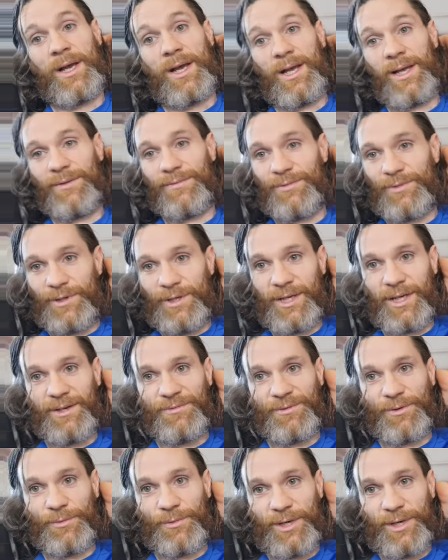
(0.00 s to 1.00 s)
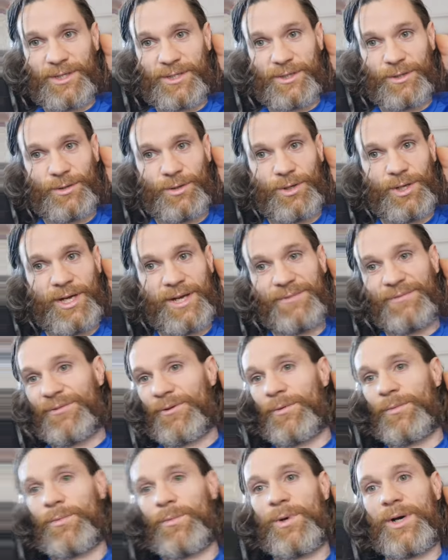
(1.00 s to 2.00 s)
every day for the rest of your life,
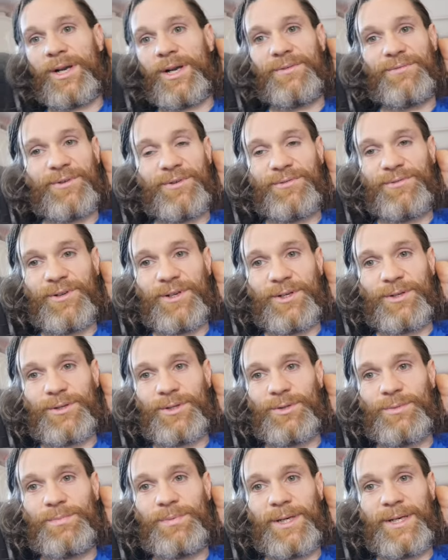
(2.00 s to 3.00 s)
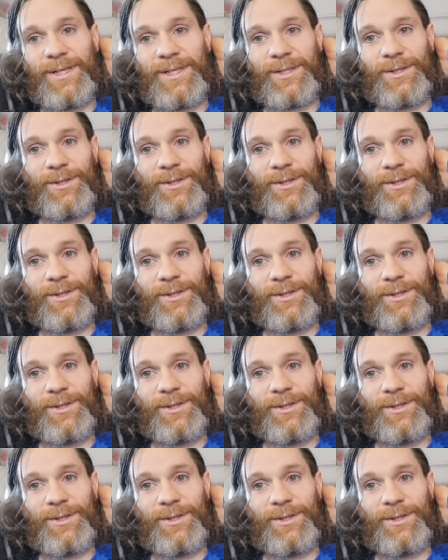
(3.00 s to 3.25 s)
or whatever figure you pick.